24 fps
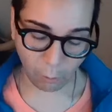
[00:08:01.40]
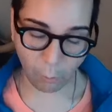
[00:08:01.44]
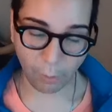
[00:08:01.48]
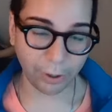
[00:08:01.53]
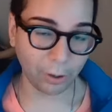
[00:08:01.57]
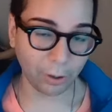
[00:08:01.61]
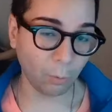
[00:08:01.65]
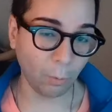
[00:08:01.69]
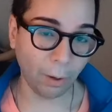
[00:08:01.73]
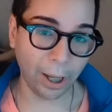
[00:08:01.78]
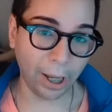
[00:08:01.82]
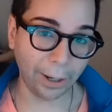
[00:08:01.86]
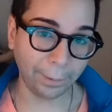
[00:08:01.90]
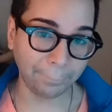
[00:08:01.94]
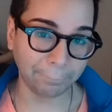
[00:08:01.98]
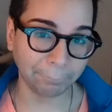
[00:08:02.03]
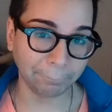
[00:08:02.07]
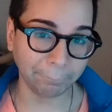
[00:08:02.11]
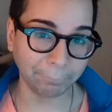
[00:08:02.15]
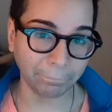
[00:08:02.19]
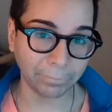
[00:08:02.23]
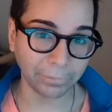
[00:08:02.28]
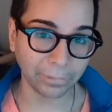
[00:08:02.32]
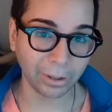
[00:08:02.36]
going
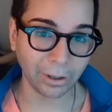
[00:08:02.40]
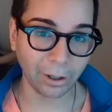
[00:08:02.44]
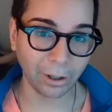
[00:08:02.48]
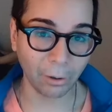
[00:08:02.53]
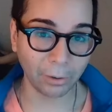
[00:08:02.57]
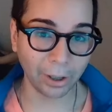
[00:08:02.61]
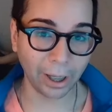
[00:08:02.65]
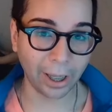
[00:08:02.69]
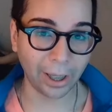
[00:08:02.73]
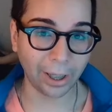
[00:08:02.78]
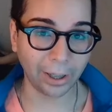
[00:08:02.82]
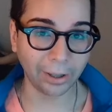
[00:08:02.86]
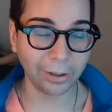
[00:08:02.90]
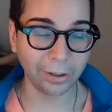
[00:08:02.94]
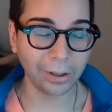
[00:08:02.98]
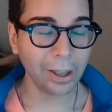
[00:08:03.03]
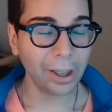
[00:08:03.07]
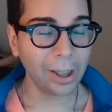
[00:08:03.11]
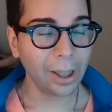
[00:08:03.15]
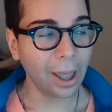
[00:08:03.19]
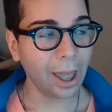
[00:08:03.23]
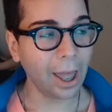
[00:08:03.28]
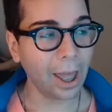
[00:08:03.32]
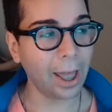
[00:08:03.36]
away, okay?
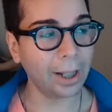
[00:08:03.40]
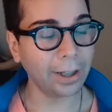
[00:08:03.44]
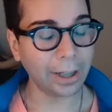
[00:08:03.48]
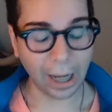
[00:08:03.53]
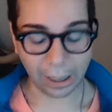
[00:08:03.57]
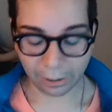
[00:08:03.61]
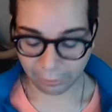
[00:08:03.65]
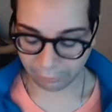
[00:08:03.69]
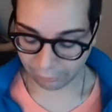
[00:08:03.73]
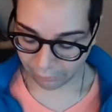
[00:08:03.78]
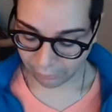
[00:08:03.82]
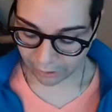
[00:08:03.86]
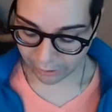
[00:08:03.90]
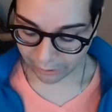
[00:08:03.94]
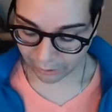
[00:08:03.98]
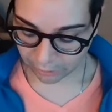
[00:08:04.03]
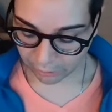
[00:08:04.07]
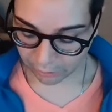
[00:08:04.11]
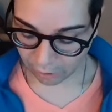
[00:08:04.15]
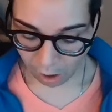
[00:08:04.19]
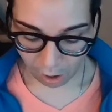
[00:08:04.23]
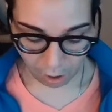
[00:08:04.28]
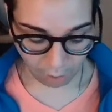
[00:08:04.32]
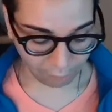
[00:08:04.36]
And I feel like
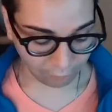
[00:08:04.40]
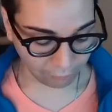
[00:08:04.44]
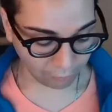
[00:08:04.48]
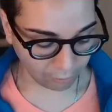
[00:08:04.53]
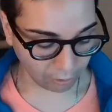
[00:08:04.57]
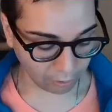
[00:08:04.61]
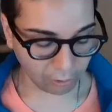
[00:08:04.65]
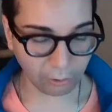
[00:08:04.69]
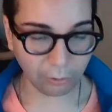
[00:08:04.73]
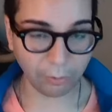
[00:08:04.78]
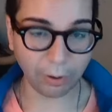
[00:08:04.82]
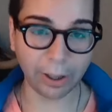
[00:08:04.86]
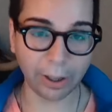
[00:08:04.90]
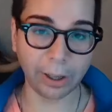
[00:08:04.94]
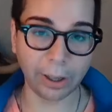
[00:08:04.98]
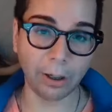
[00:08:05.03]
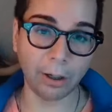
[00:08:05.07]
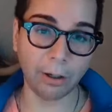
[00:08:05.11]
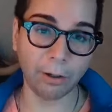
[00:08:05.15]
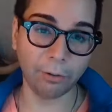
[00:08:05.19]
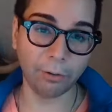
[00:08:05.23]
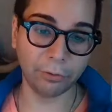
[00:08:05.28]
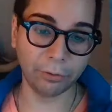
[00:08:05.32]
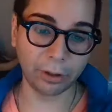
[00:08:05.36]
an offer, right,
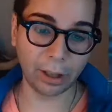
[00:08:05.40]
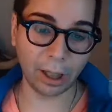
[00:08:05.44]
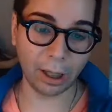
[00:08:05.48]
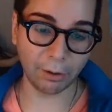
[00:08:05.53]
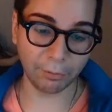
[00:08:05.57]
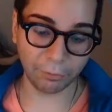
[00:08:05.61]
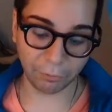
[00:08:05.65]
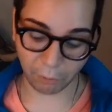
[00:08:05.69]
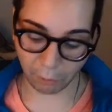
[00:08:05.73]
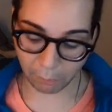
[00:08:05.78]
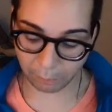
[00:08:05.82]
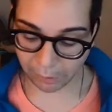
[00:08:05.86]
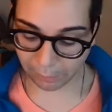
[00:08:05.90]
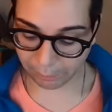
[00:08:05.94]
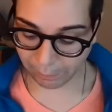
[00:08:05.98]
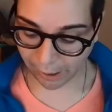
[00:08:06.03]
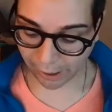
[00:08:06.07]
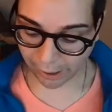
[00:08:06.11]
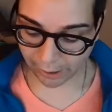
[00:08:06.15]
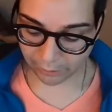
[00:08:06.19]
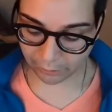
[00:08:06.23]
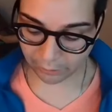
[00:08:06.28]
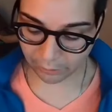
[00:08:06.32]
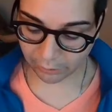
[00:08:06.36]
of love will be
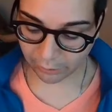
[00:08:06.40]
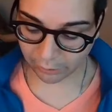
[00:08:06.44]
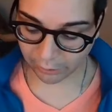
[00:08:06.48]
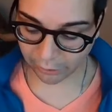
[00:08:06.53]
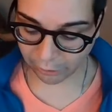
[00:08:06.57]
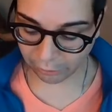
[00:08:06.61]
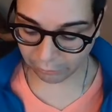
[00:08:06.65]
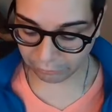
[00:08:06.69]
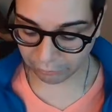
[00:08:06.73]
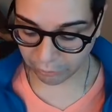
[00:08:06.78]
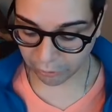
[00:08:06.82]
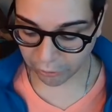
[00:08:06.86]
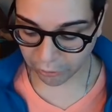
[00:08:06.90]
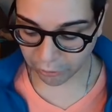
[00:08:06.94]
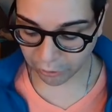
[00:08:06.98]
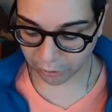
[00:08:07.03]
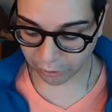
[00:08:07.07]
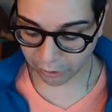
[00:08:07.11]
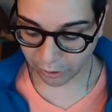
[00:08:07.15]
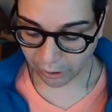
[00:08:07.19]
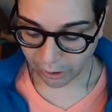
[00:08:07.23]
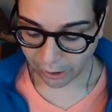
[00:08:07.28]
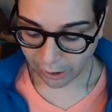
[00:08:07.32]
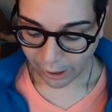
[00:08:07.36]
made in the near
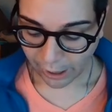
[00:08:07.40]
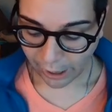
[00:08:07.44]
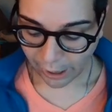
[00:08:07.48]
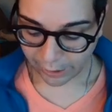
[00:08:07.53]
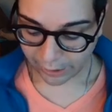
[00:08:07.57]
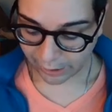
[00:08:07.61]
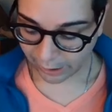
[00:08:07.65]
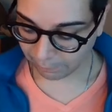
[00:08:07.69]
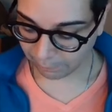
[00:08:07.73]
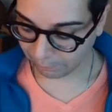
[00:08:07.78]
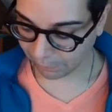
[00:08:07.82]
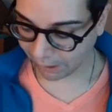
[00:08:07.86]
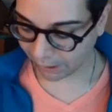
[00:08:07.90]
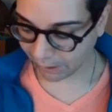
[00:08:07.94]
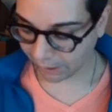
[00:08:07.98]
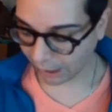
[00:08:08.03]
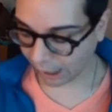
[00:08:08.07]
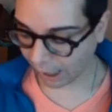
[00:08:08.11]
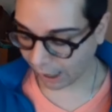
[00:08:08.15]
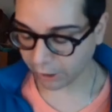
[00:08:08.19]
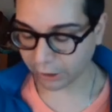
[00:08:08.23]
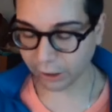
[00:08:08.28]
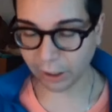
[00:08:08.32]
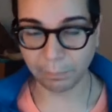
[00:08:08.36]
future, and it may
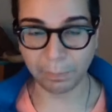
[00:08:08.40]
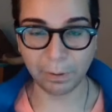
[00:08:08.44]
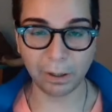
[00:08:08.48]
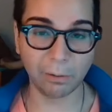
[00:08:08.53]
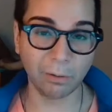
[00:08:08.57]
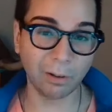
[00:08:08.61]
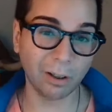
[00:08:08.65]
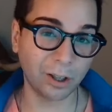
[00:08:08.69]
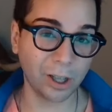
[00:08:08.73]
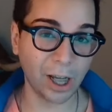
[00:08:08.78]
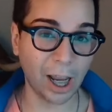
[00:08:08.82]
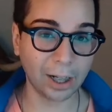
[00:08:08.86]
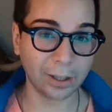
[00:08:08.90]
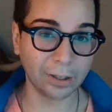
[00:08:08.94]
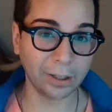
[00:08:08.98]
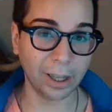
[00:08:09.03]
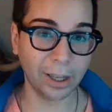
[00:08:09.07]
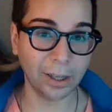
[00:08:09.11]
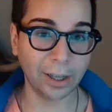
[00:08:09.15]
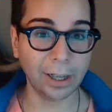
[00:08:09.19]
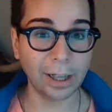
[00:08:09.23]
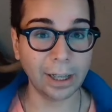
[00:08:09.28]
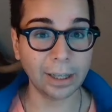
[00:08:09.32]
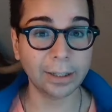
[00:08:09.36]
actually be
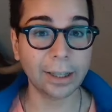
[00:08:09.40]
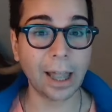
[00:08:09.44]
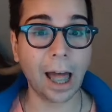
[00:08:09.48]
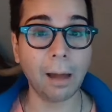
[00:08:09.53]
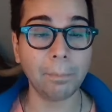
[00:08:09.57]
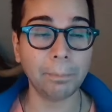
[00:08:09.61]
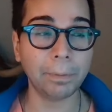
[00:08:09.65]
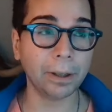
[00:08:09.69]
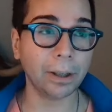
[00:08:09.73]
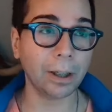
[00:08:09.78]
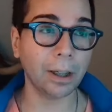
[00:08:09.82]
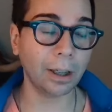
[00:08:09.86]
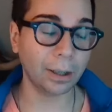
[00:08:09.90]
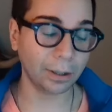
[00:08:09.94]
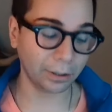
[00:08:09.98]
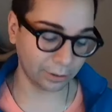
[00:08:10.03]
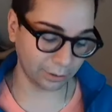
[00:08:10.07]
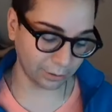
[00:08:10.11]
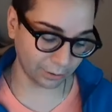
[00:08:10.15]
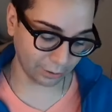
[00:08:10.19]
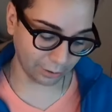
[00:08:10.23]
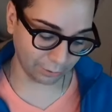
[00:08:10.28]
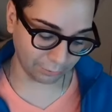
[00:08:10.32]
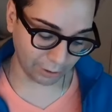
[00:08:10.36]
rejected. And it's not
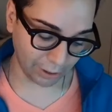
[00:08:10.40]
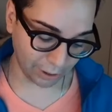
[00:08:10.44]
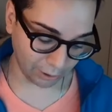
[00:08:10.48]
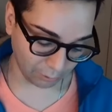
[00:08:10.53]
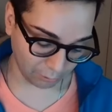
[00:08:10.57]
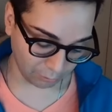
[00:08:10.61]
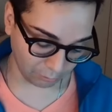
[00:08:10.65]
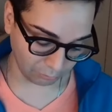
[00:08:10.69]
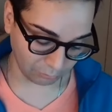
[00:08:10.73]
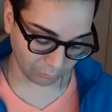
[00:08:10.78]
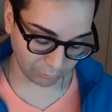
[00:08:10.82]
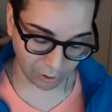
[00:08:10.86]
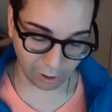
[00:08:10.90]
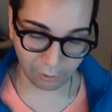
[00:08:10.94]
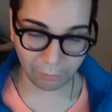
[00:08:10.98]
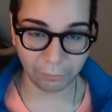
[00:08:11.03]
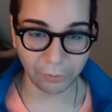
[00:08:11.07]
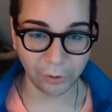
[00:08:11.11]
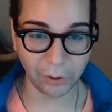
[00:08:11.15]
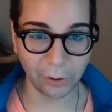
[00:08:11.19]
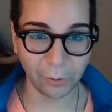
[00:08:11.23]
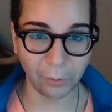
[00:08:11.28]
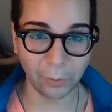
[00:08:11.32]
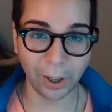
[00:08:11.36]
because they don't
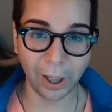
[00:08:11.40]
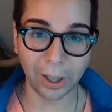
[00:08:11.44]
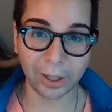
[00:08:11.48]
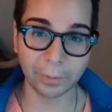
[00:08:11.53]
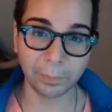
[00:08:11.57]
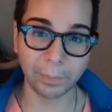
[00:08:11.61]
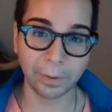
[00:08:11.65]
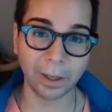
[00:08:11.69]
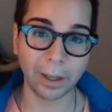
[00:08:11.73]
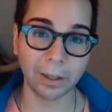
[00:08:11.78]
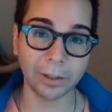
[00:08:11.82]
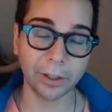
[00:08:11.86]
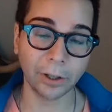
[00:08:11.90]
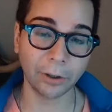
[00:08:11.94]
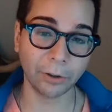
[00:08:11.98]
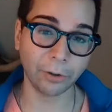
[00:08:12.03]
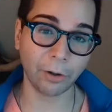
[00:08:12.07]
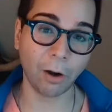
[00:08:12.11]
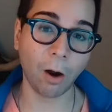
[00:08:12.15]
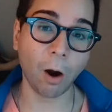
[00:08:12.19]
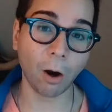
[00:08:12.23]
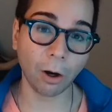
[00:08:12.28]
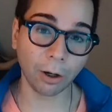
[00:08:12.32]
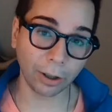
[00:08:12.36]
love you. It's because their
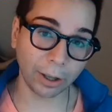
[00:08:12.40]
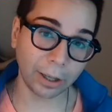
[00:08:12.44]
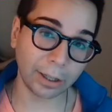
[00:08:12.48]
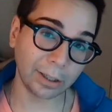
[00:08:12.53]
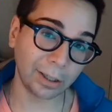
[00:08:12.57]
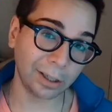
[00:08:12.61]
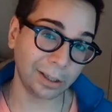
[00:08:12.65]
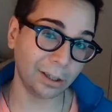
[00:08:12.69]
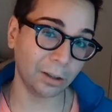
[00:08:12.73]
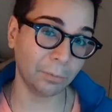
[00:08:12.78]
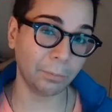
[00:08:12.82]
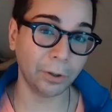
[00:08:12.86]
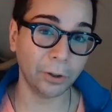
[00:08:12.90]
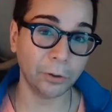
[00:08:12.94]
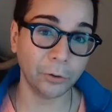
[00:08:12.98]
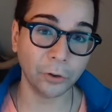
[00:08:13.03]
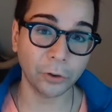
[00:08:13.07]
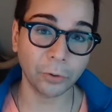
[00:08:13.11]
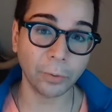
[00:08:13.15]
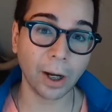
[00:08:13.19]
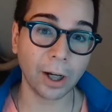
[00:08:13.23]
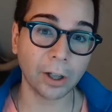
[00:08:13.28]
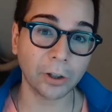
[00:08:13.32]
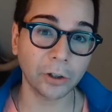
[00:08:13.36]
heart is leading them in a new
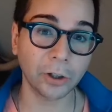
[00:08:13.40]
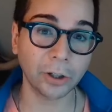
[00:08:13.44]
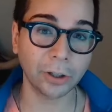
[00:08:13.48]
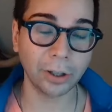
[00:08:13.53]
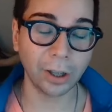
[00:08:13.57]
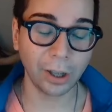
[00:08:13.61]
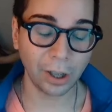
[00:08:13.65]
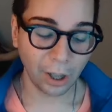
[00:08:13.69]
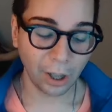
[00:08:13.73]
direction